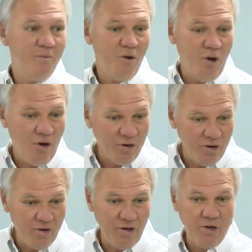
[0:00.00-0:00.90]

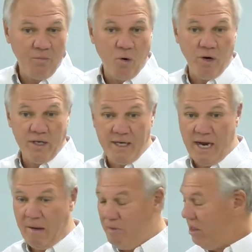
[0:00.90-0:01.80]
longer and a little more in
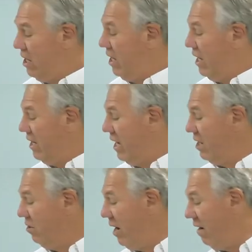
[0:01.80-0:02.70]
depth. And
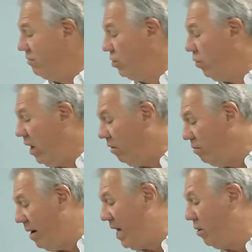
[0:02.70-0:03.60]
then you have 12
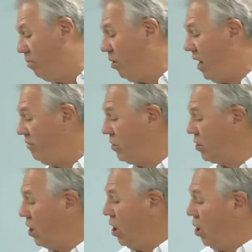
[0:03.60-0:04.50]
minor
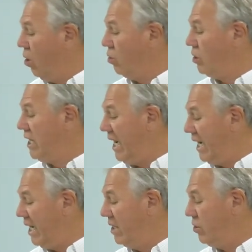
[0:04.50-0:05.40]
prophets
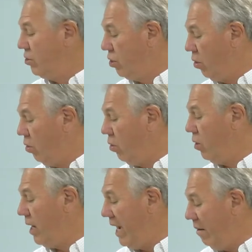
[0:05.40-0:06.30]
Hosea,
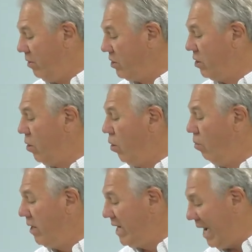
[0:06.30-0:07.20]
Joel, Amos,
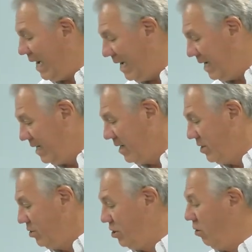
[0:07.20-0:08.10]
Obadiah,
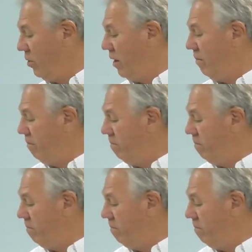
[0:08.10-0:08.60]
Jonah,